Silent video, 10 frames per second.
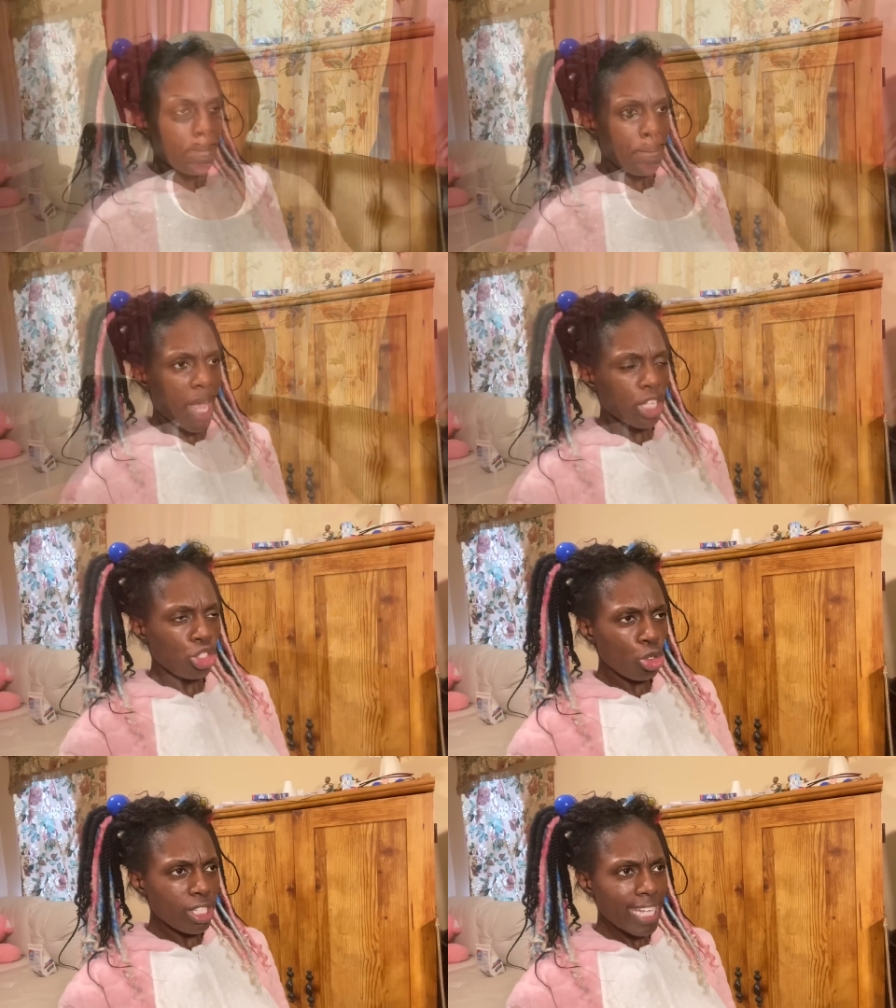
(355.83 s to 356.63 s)
But
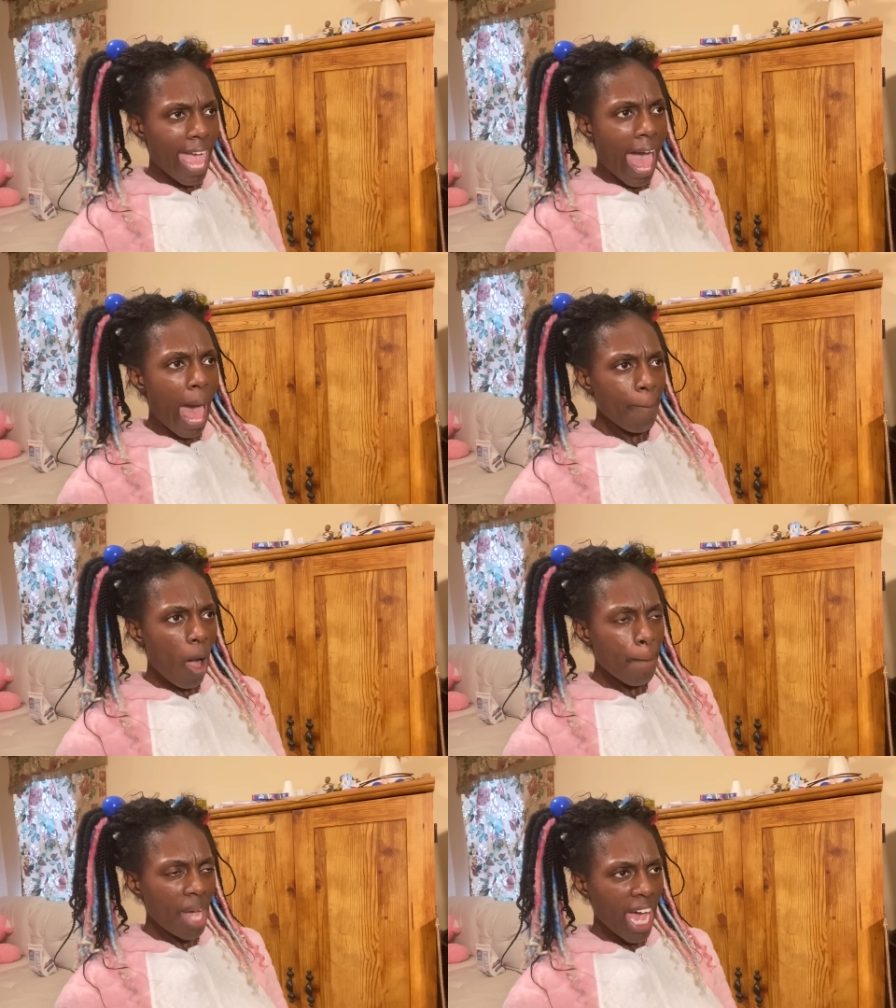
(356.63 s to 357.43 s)
you said I'm
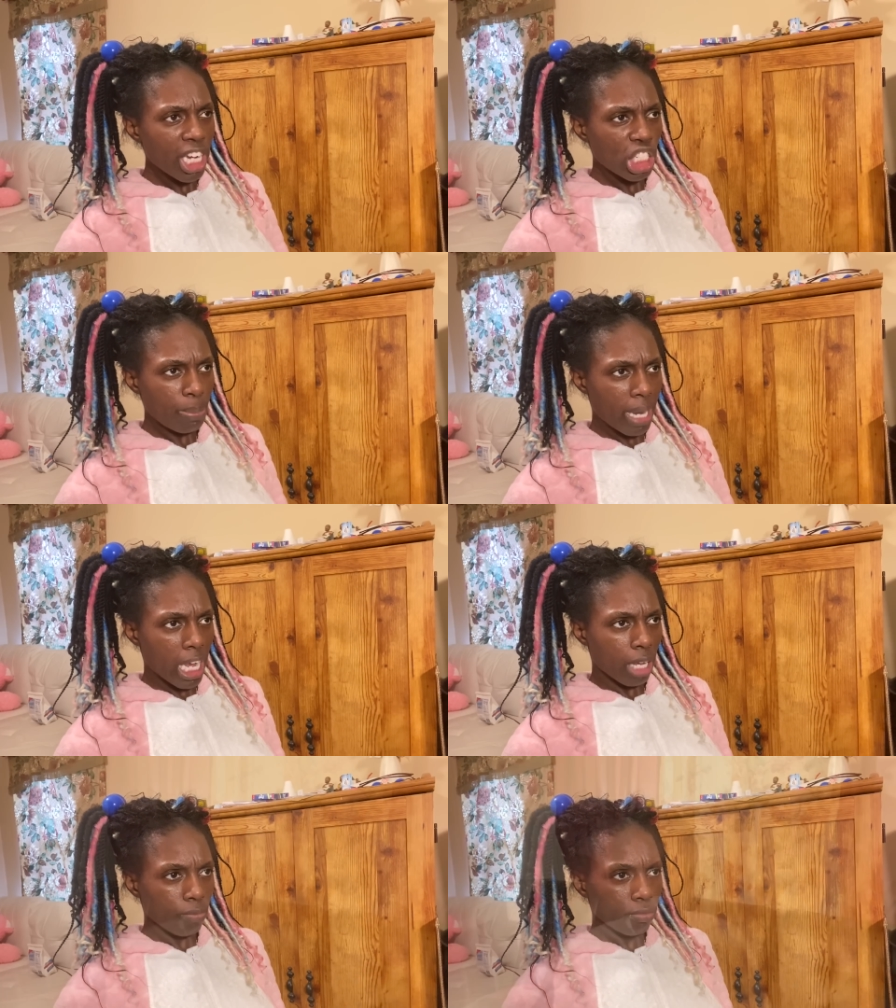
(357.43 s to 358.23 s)
on punishment.
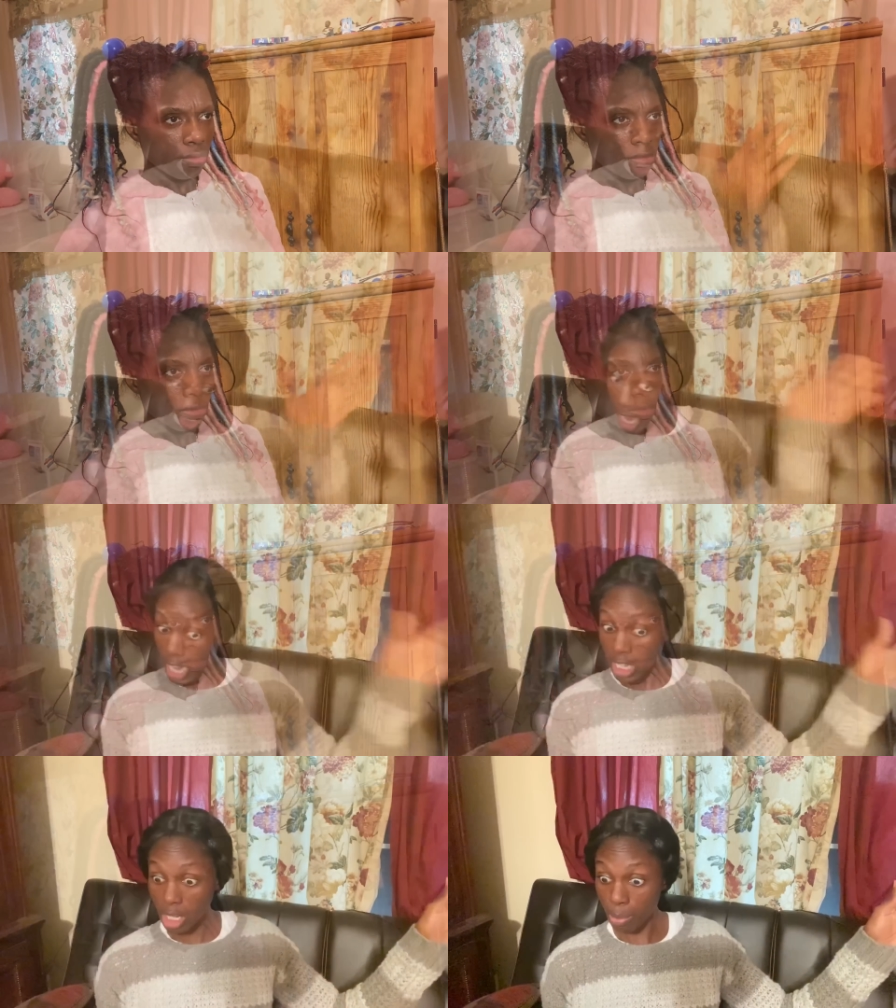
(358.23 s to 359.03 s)
Not
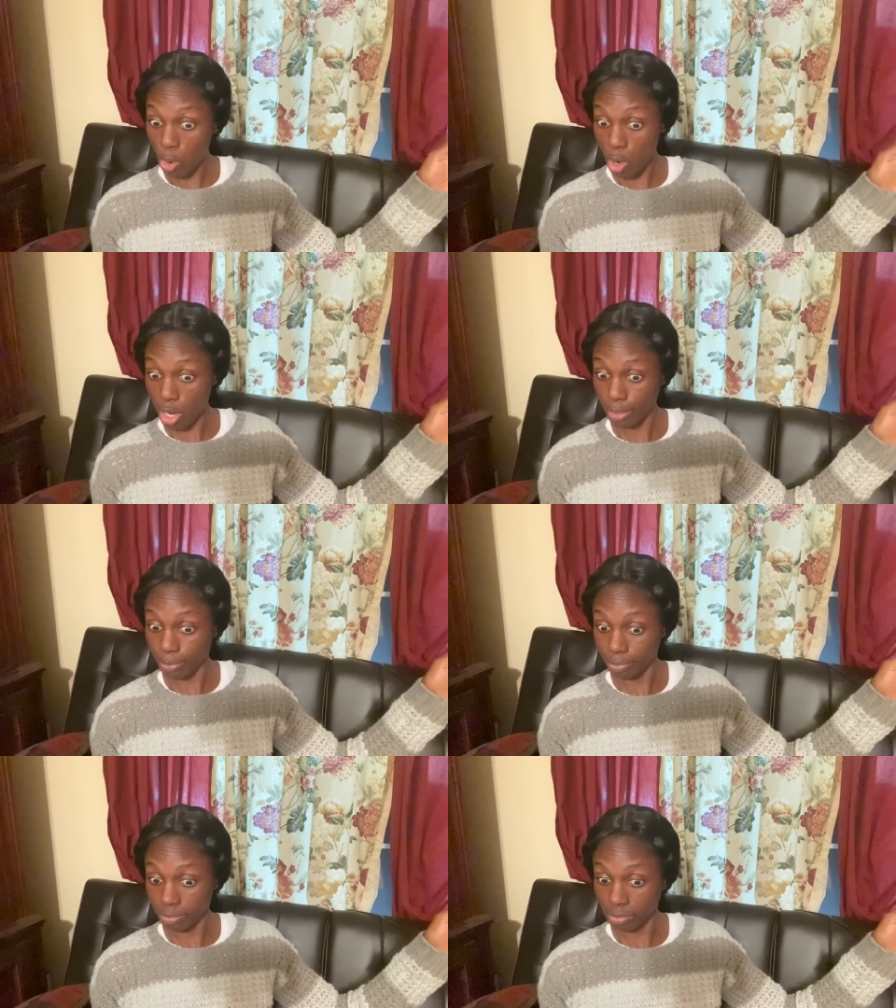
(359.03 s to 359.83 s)
anymore.
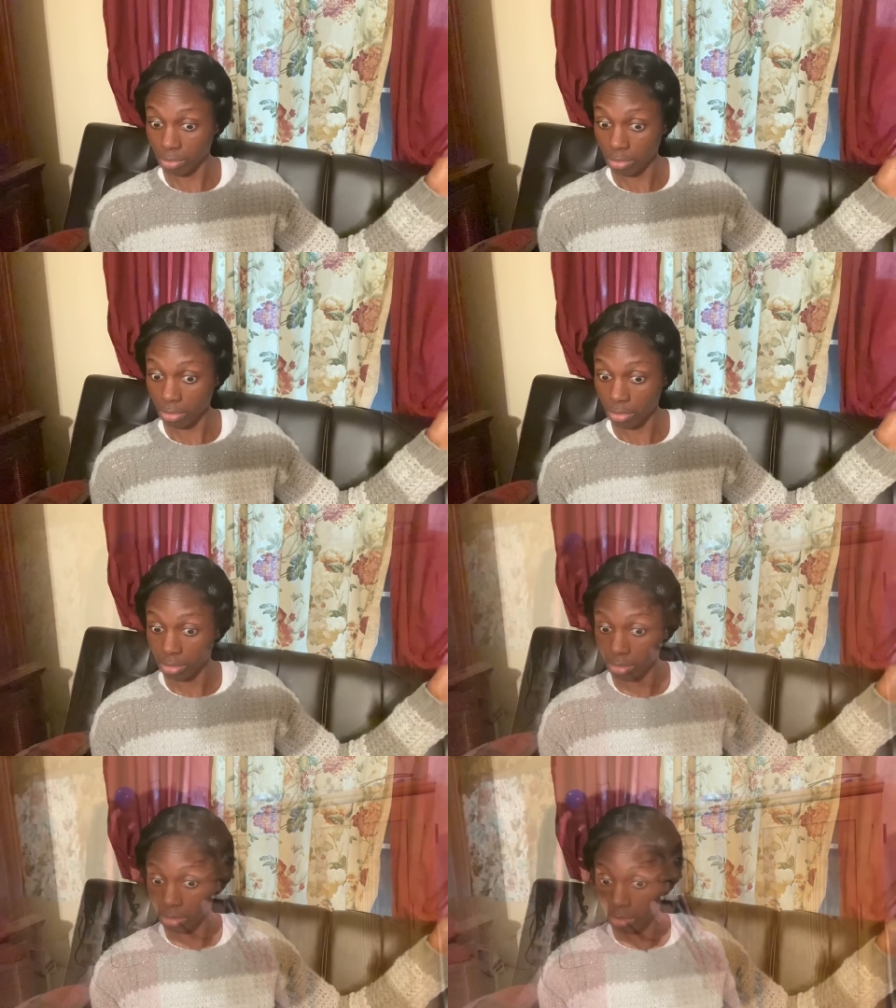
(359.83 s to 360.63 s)

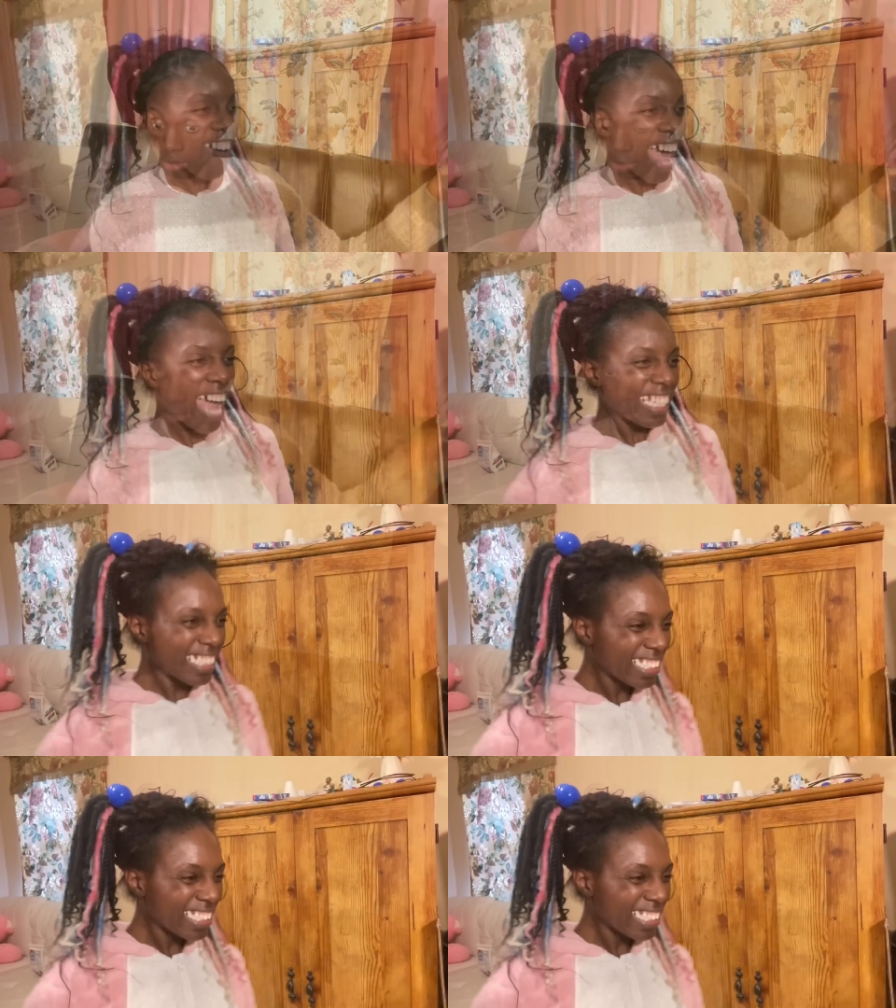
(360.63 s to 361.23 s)
Okay.